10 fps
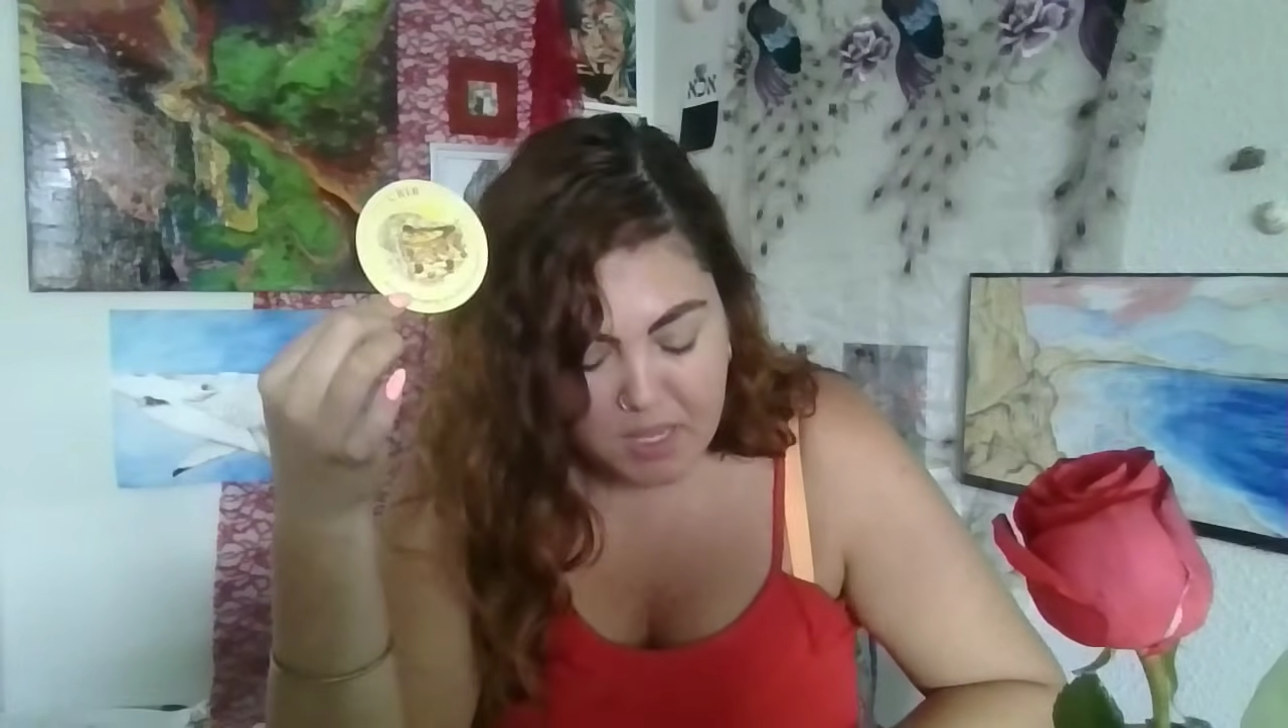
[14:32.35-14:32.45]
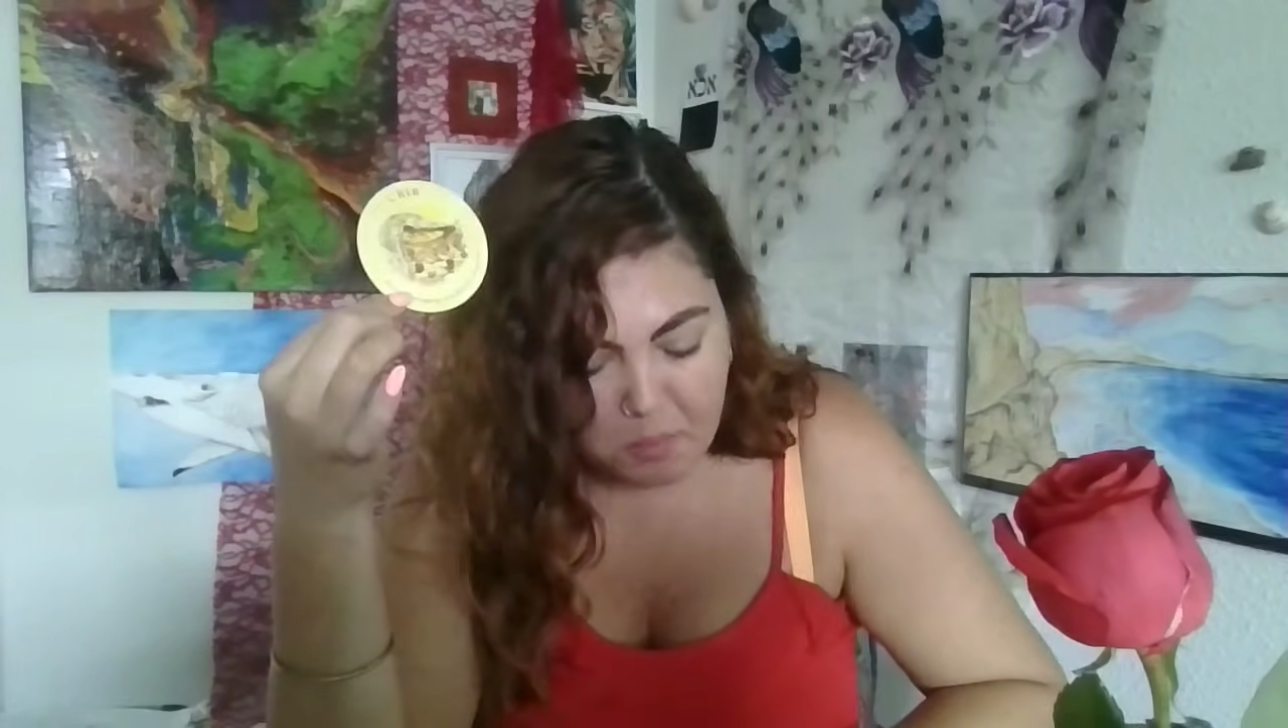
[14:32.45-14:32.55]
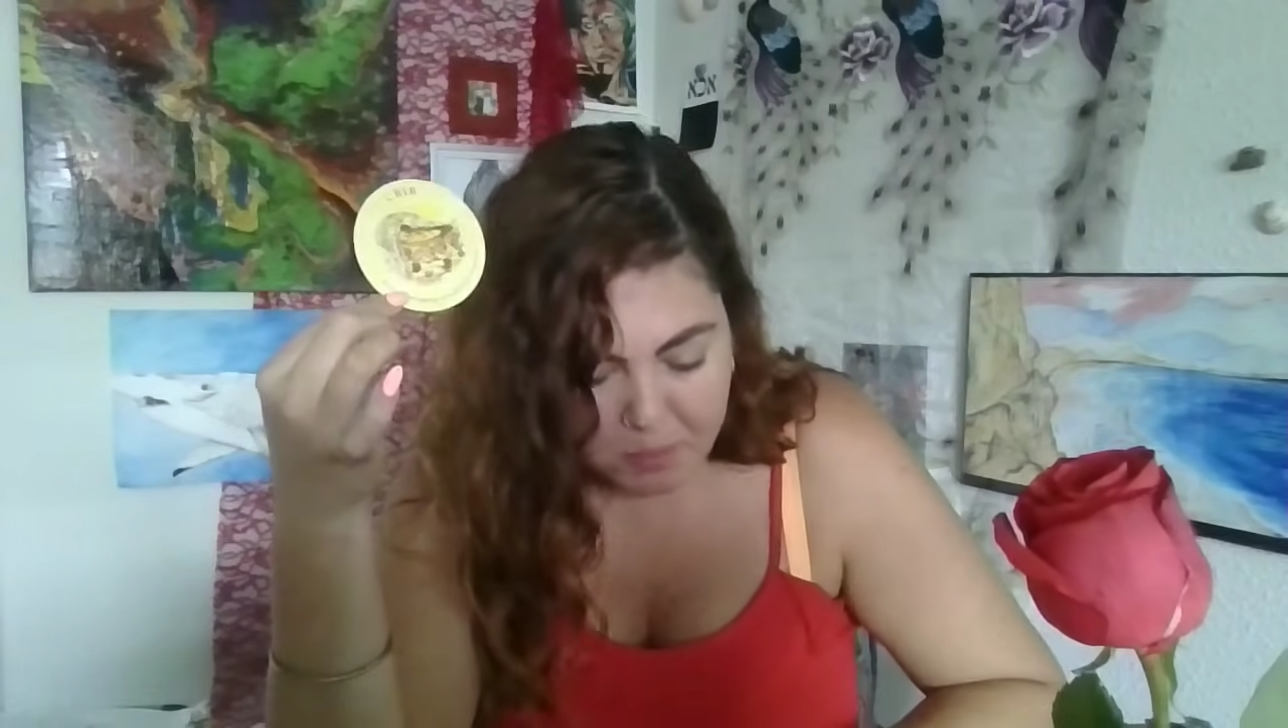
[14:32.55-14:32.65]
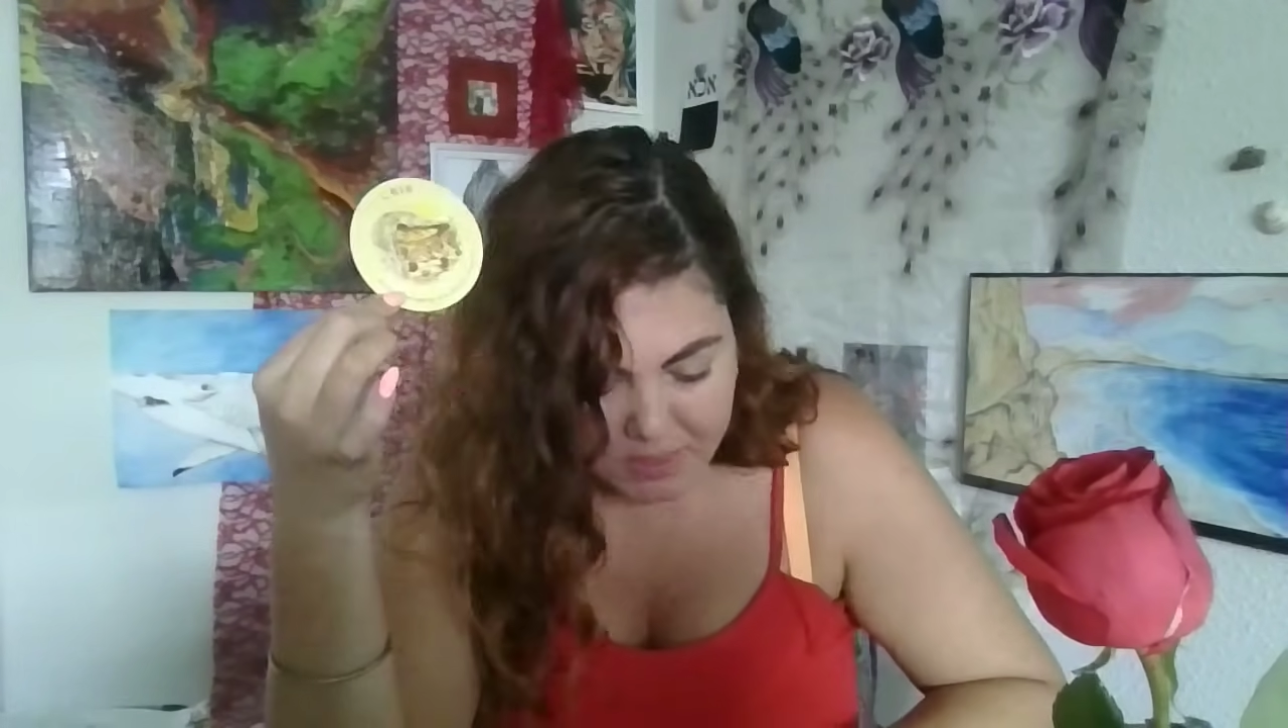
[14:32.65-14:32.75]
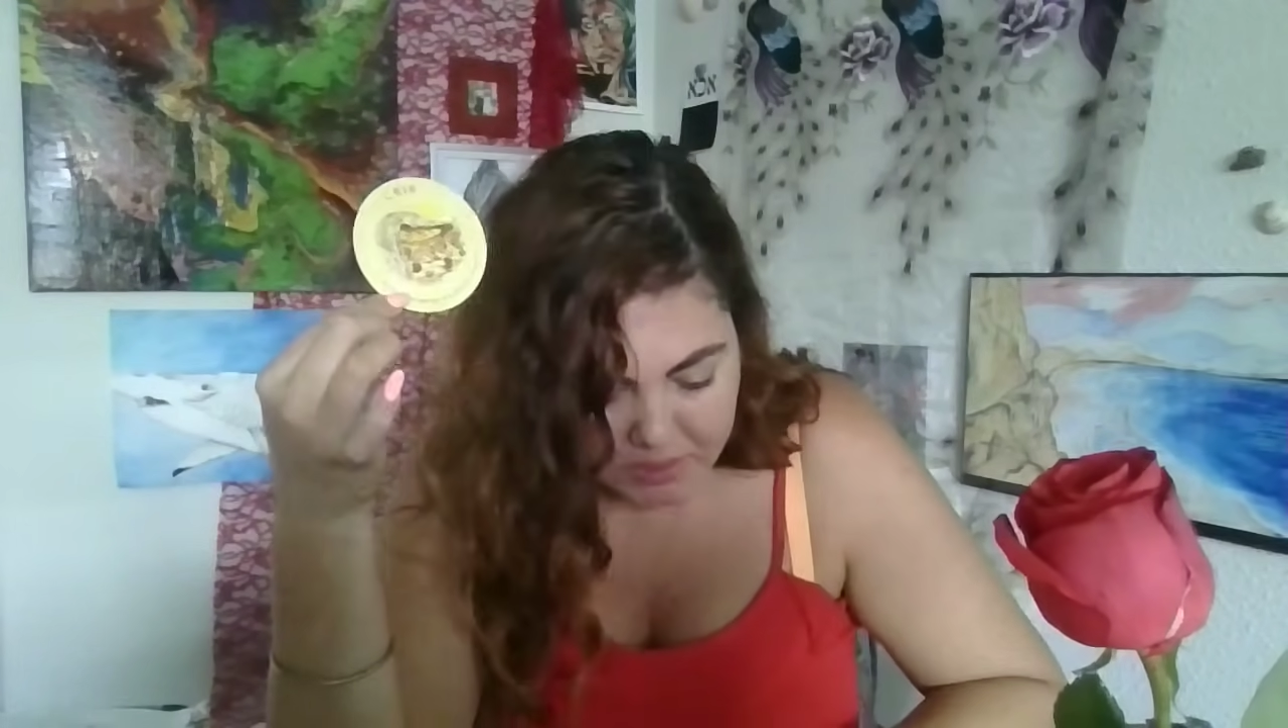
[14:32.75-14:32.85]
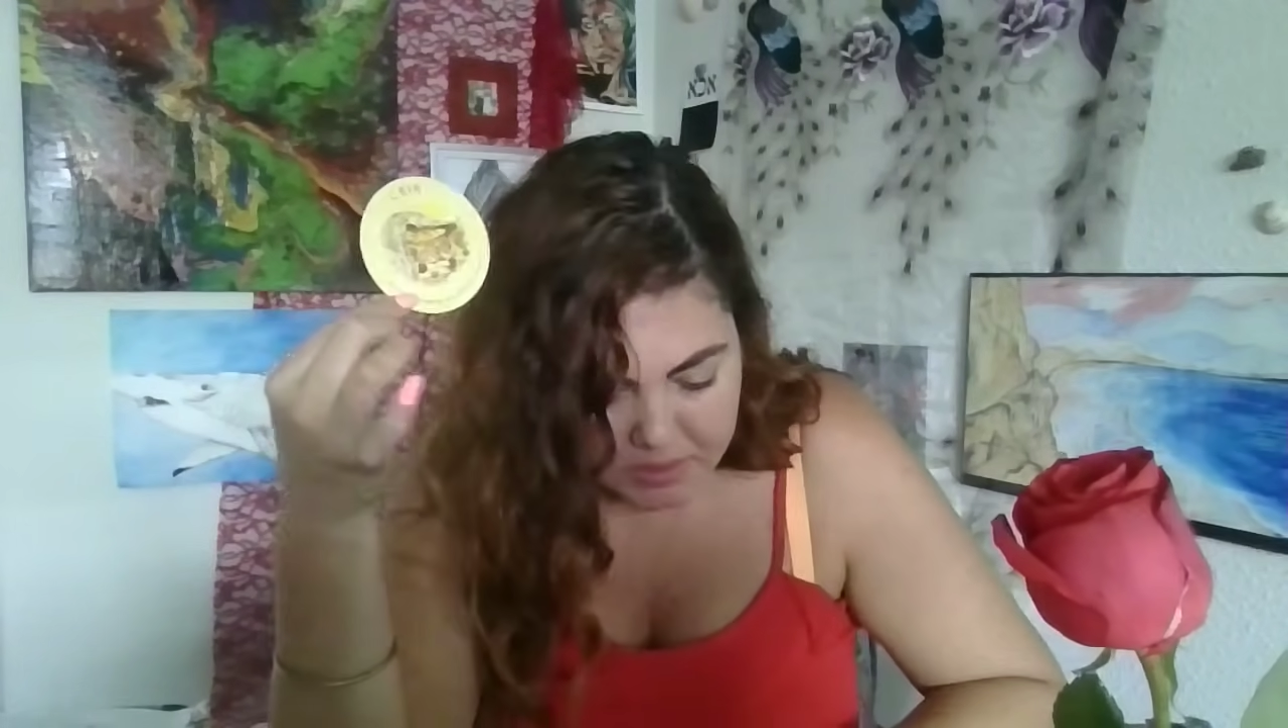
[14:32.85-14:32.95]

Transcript: can be